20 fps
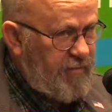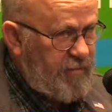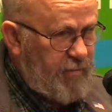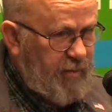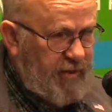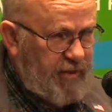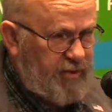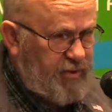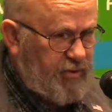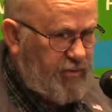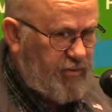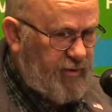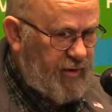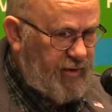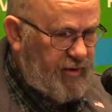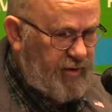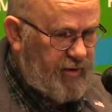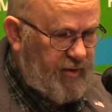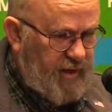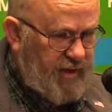Make sure
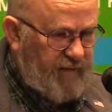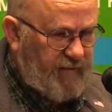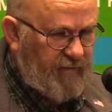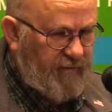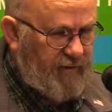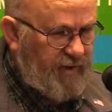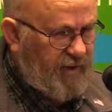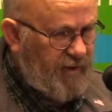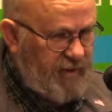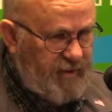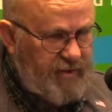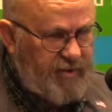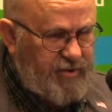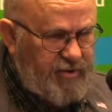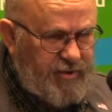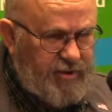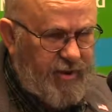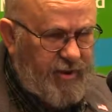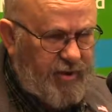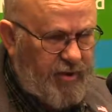that everything
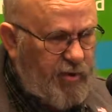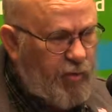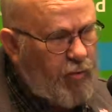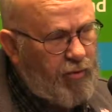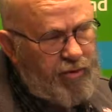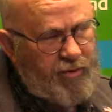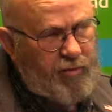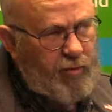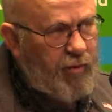is done according